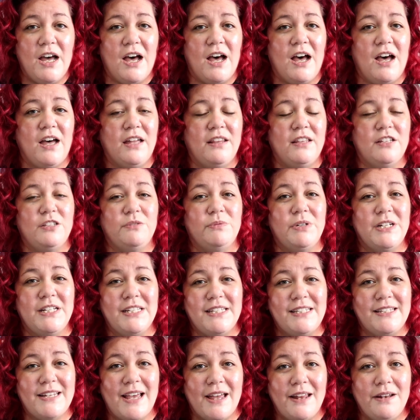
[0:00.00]
Uh, this one is
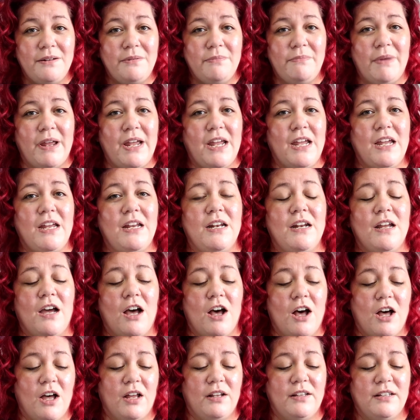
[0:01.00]
set in Maine
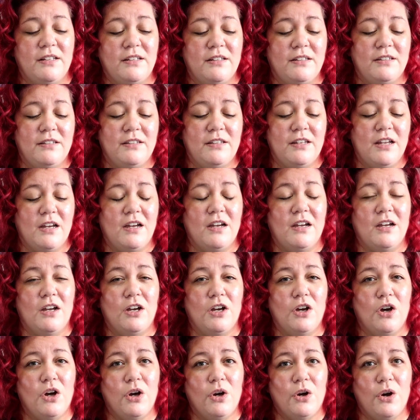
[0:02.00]
on
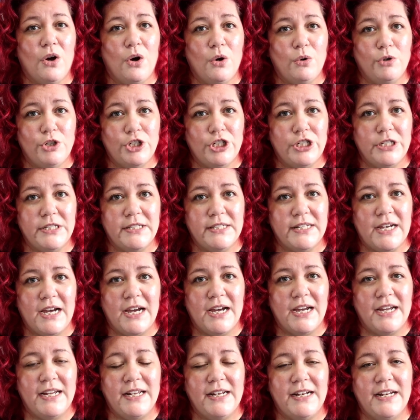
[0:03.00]
the ocean
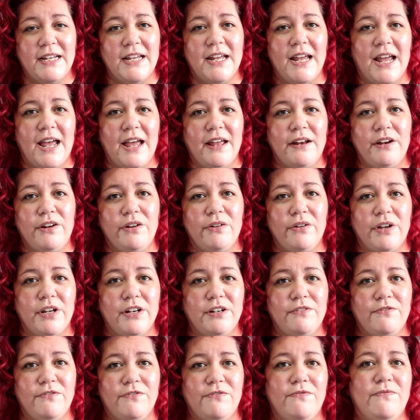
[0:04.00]
side and you
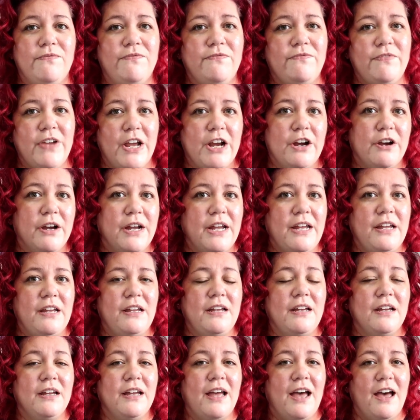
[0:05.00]
can
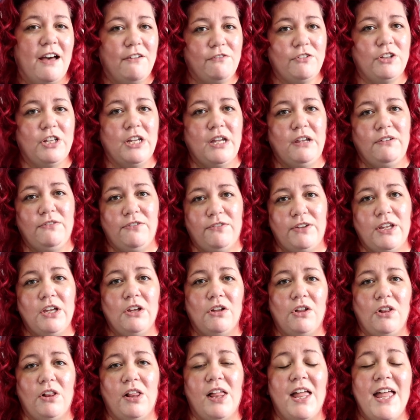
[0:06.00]
very heavily
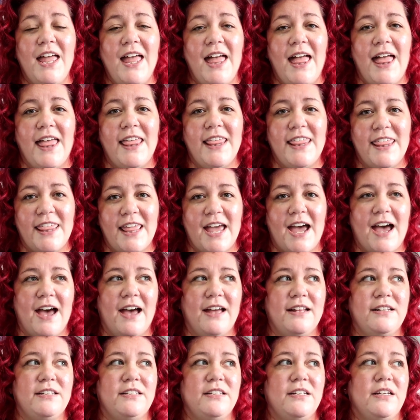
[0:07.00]
feel
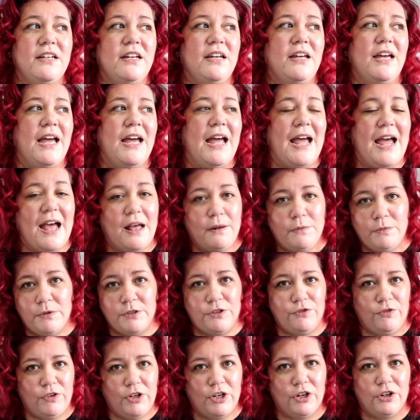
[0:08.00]
that
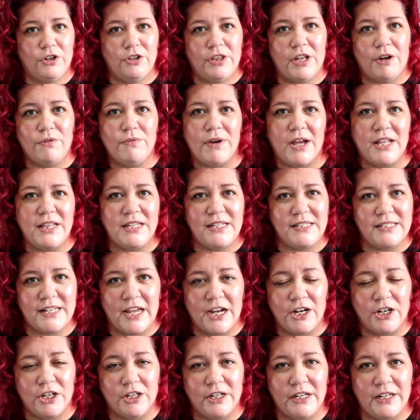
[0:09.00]
atmosphere that Riley
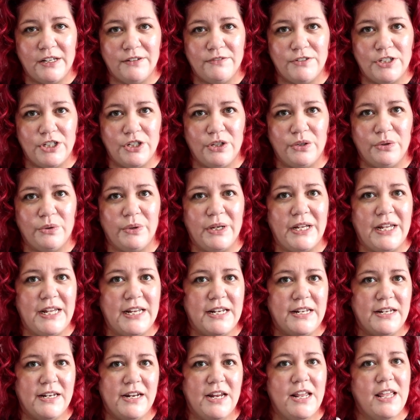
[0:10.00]
Sager gives you
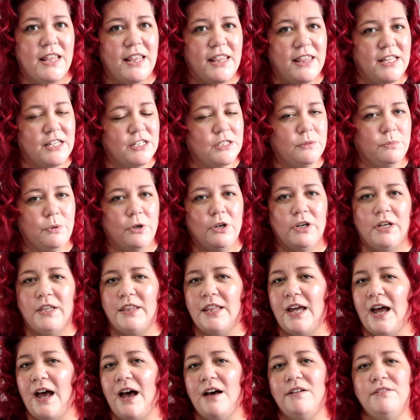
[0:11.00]
in this book.
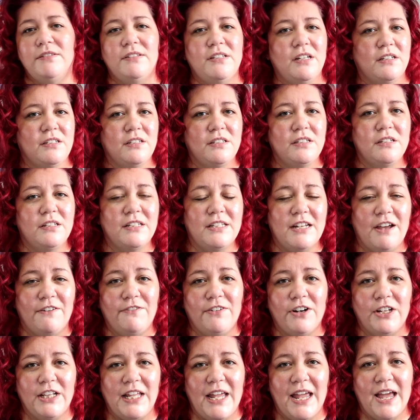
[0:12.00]
The house
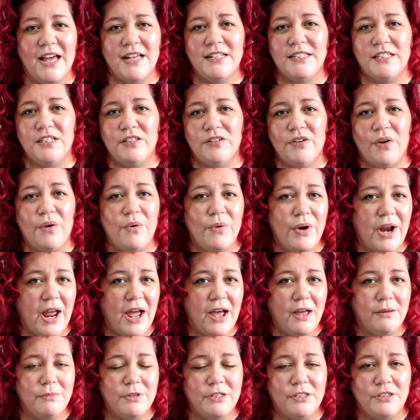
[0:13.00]
definitely has its own
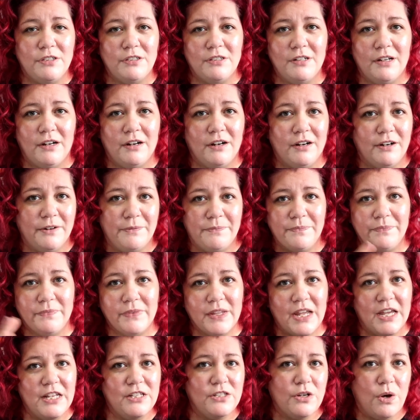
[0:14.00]
atmosphere,
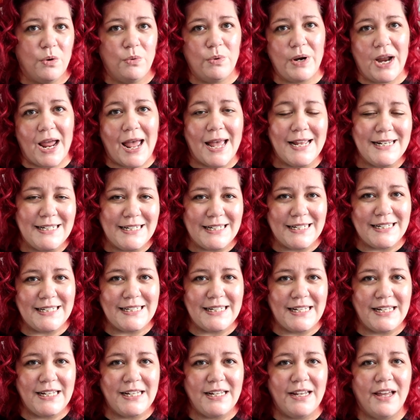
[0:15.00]
its own
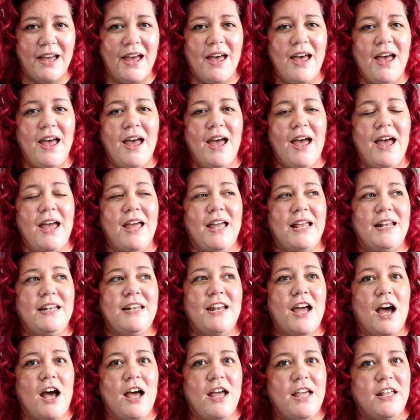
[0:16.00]
entity,
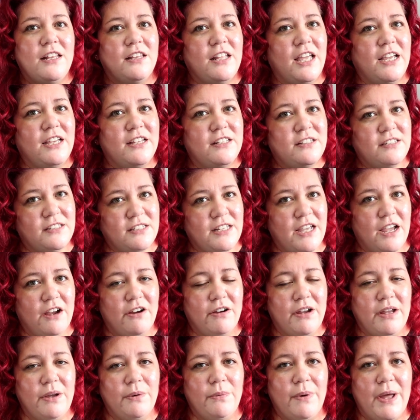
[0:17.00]
not in like a
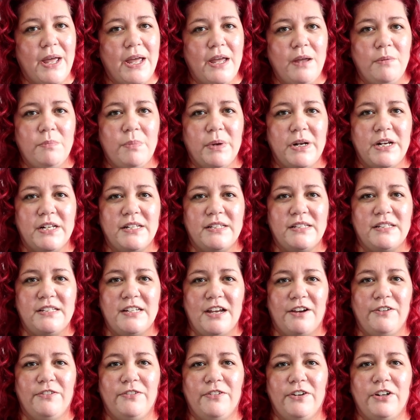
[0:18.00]
scary way, but it's
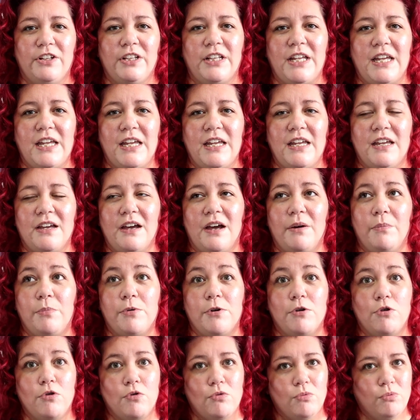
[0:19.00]
definitely
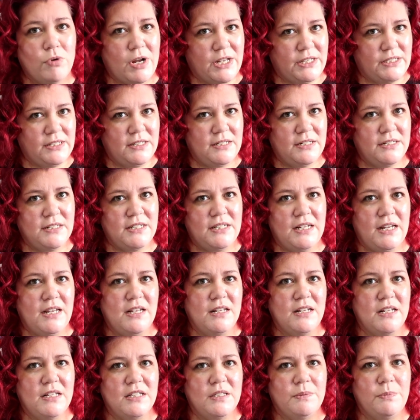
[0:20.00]
present
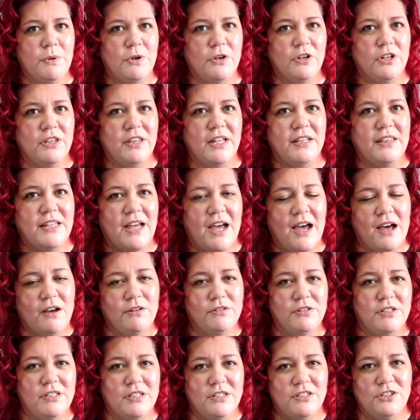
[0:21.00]
in this book that the
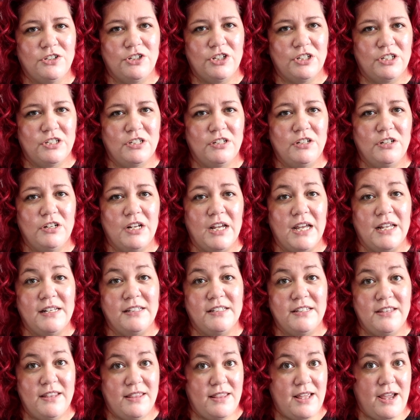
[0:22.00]
house is just
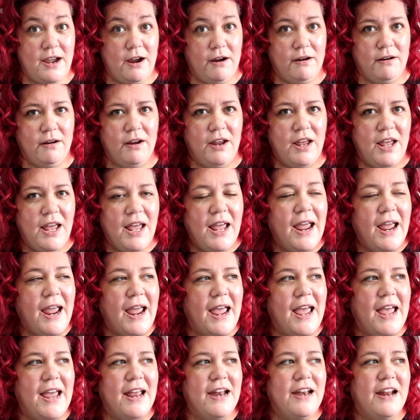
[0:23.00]
it's there.
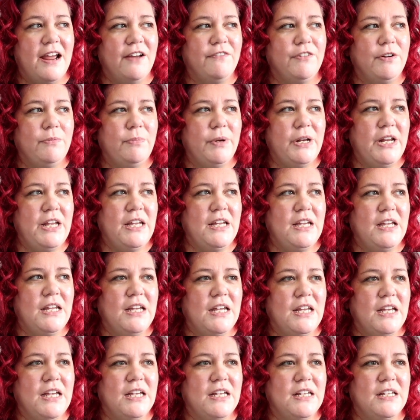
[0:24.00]
And everybody
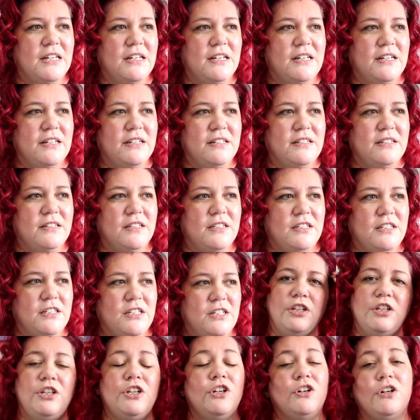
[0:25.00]
is,
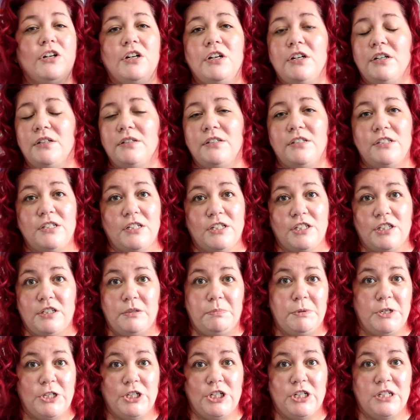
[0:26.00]
you're
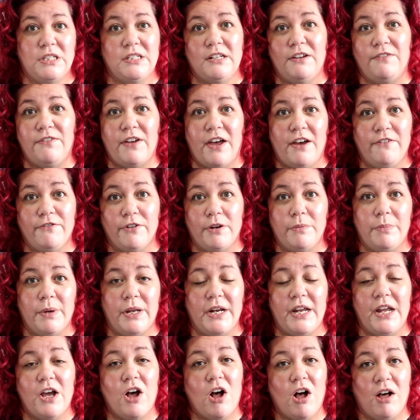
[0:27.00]
suspicious of
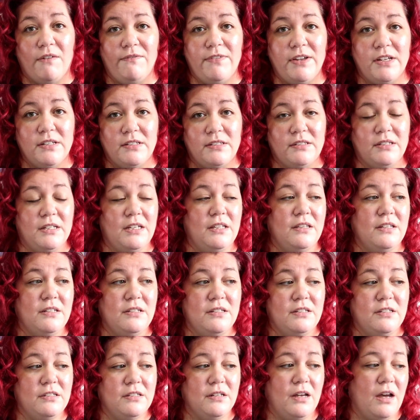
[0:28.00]
everybody. Obviously,
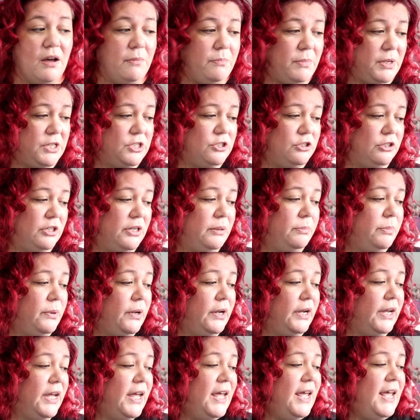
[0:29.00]
this is a mystery
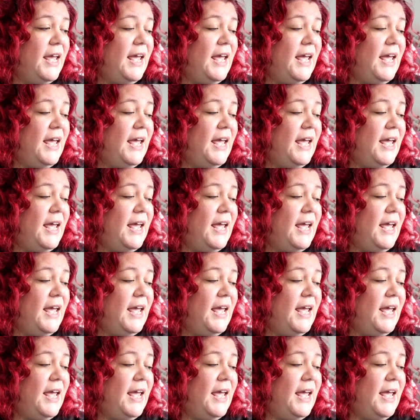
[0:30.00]
book.